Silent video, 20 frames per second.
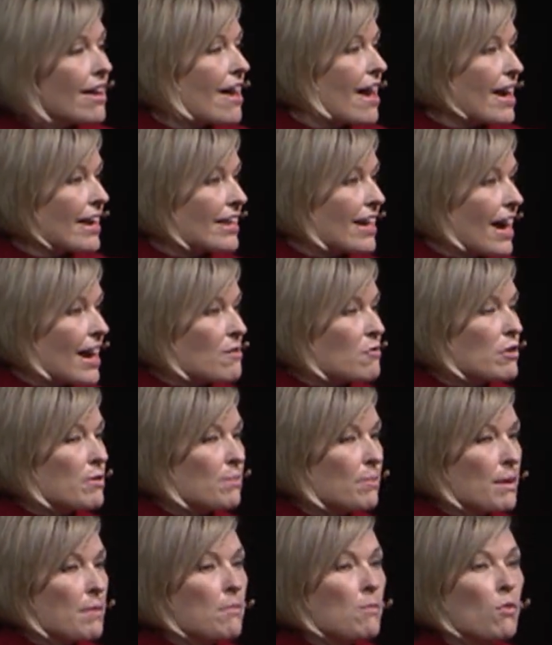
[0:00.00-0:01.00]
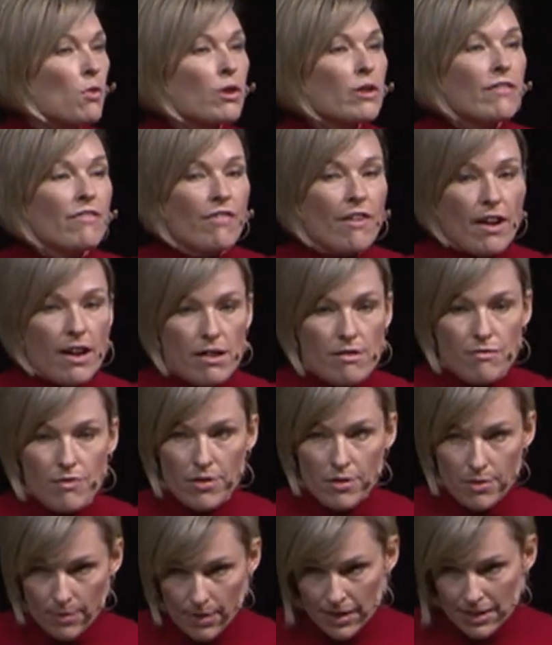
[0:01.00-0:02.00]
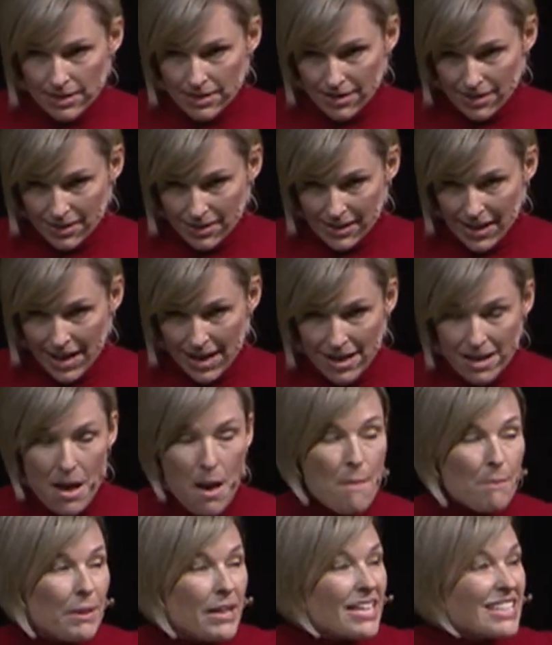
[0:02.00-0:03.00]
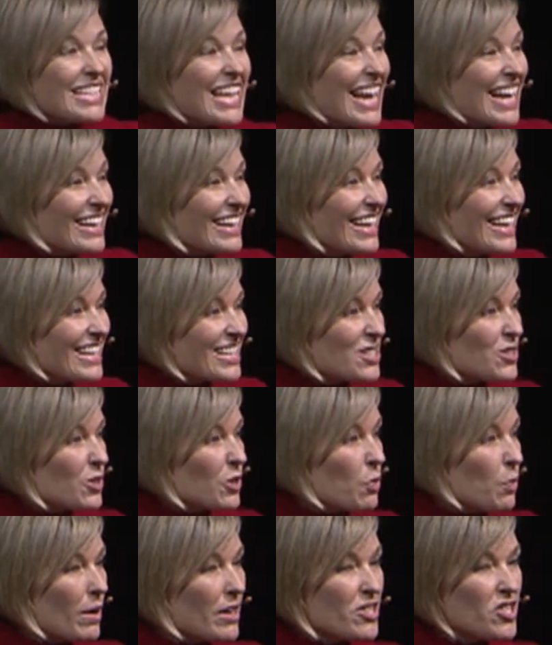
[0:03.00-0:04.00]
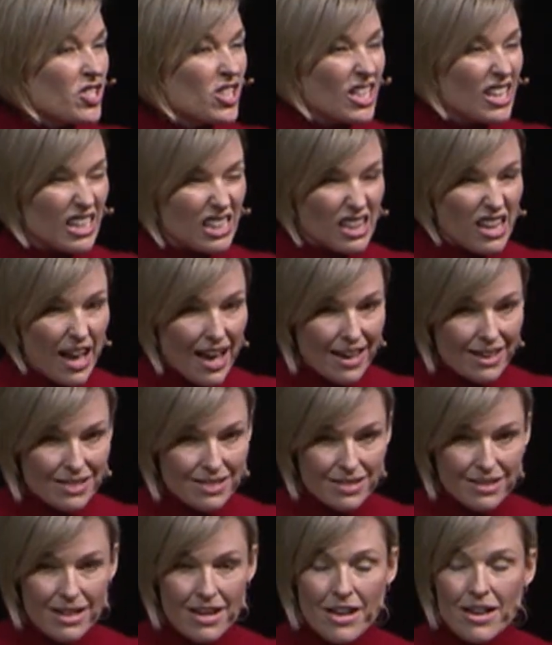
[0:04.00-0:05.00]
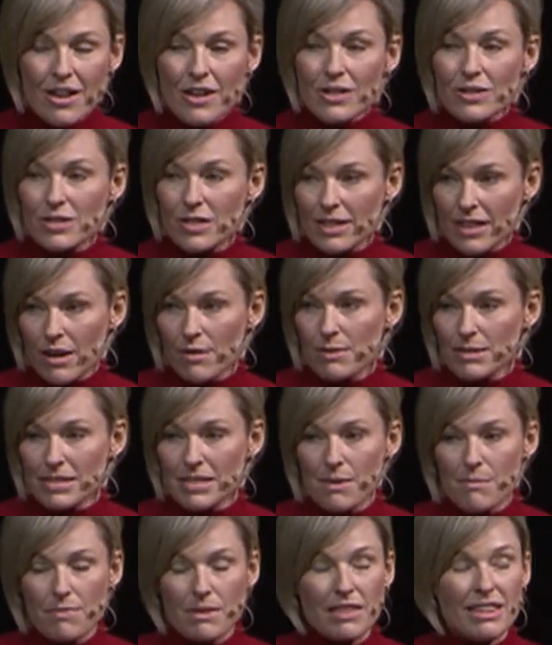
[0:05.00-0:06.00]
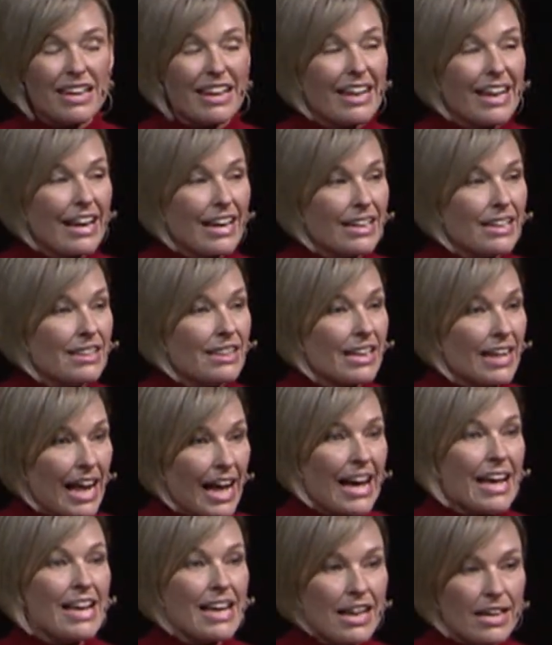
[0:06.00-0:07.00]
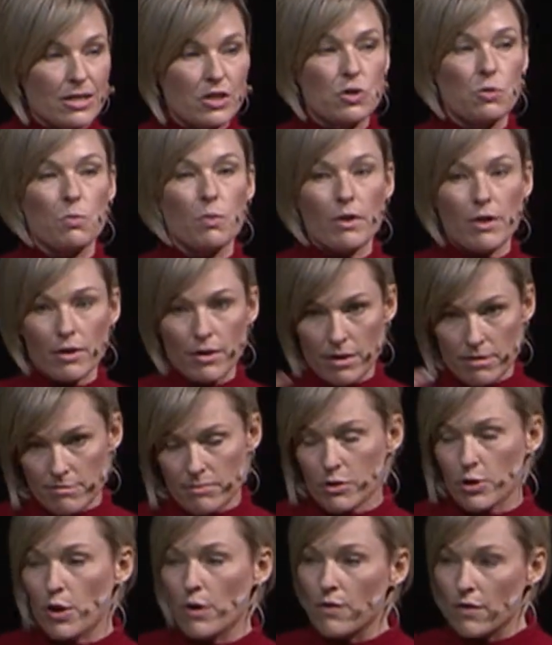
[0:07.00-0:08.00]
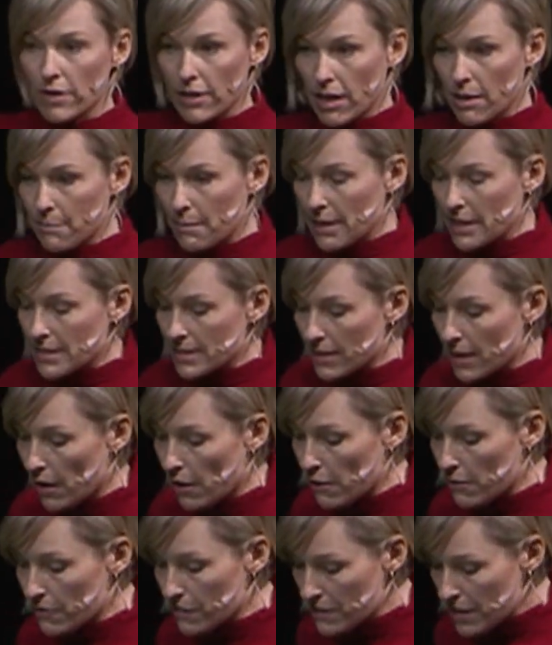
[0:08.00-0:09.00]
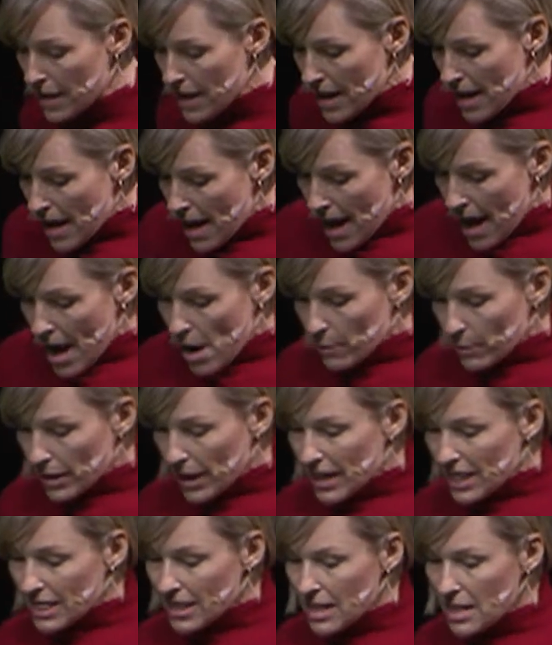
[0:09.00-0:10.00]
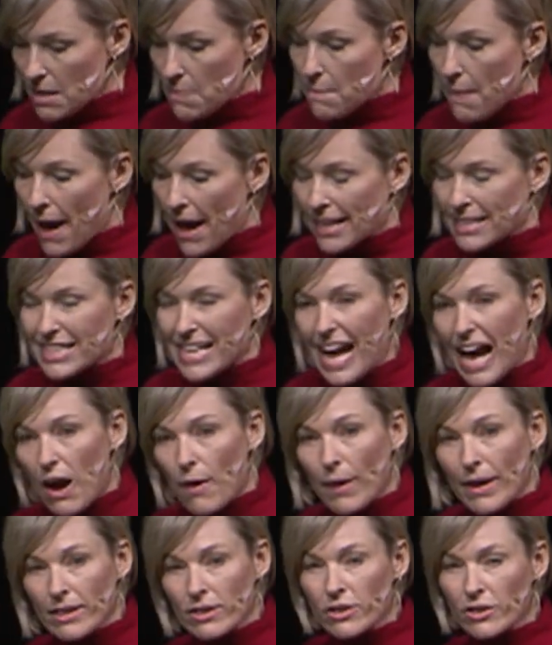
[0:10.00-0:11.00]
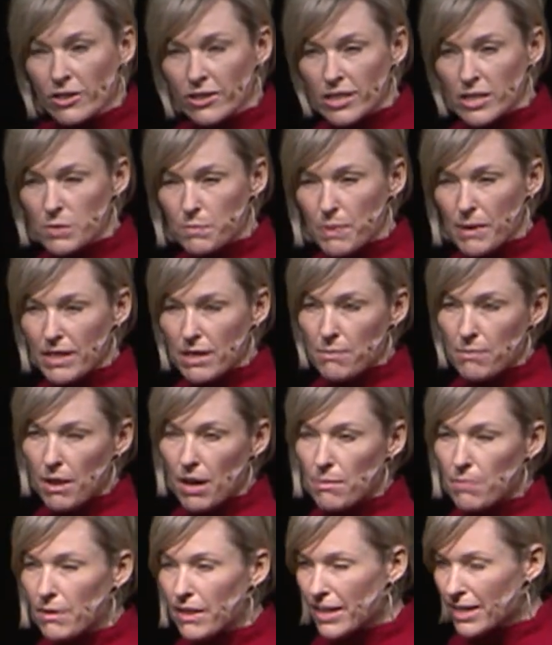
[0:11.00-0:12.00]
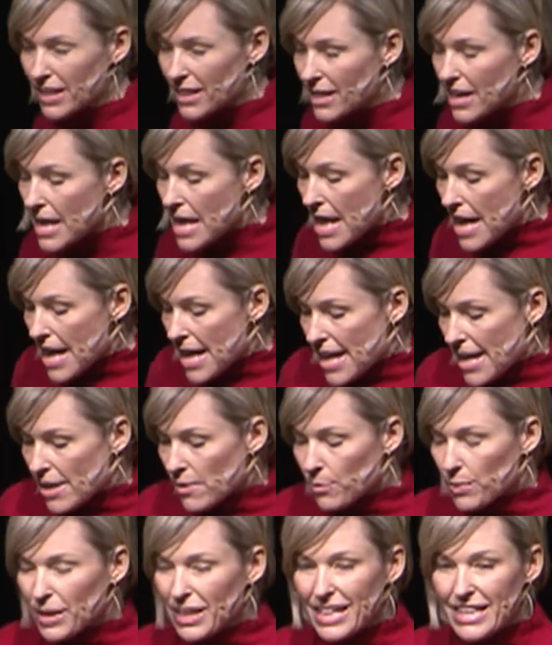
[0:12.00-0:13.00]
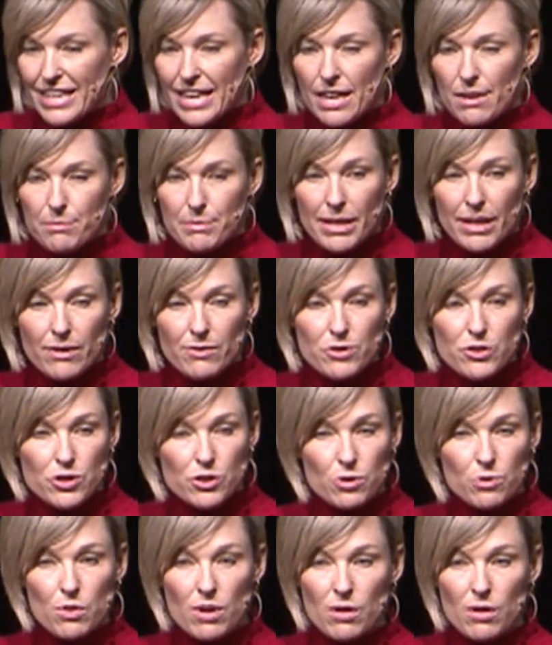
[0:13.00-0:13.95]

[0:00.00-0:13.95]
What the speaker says: and I would be mortified for the rest of the day because I had to answer a question in class. So that was something that I had to work to overcome myself. And when I think back to how I learned to speak in public, it really came down to